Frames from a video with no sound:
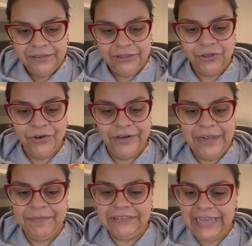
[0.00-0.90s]
So her
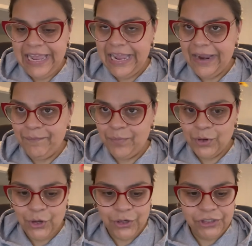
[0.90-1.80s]
name is
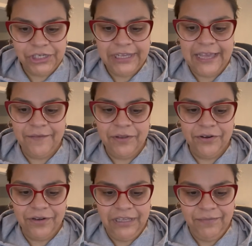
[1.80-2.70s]
Amber. She gave me
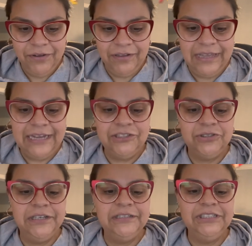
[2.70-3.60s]
her email
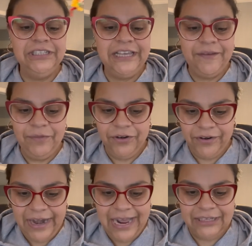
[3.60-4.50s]
address. She gave me
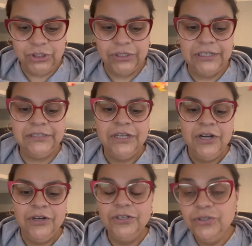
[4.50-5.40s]
her address.
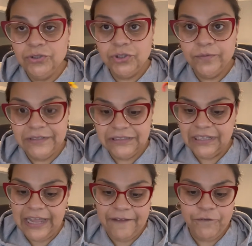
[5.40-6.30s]
Her YouTube is
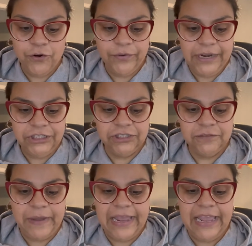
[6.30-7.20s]
Delightful Creations
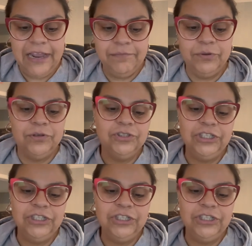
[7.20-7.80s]
by Amber.